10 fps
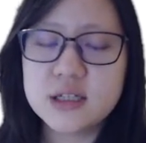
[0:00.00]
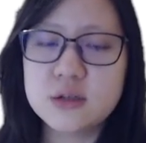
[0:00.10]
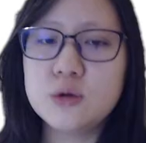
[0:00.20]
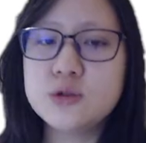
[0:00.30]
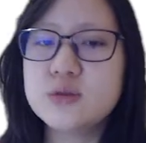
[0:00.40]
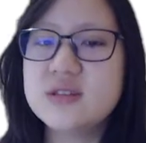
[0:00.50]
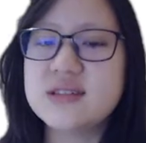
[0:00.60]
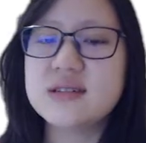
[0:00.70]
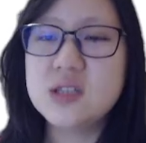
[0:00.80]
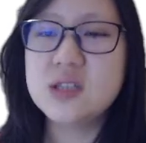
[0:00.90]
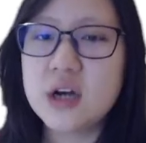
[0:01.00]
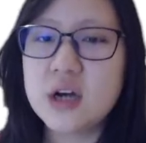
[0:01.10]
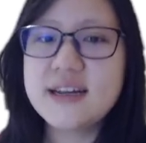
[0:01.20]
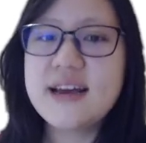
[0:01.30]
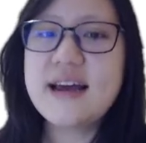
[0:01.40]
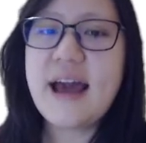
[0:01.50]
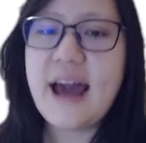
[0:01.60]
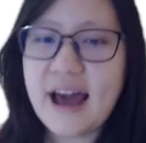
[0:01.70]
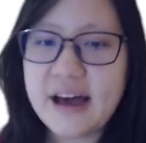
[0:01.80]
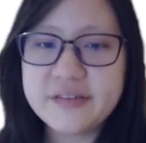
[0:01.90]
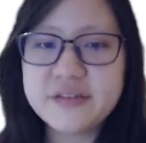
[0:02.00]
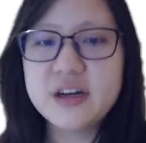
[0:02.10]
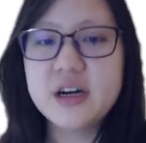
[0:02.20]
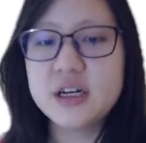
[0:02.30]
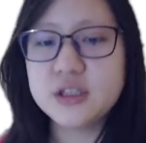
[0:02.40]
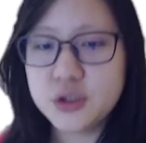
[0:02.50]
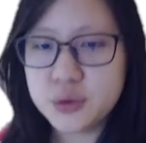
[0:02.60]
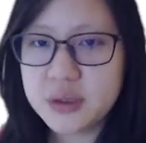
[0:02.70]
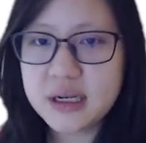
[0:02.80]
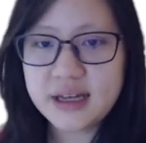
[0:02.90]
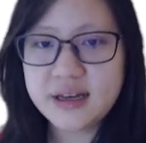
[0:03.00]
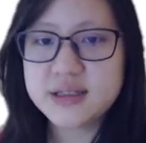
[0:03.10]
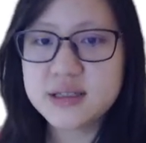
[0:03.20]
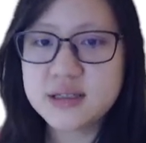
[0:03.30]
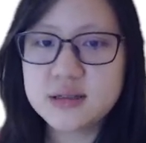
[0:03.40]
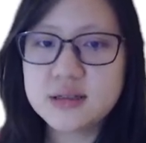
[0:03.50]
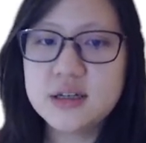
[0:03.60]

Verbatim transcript: It also does not have a nucleus.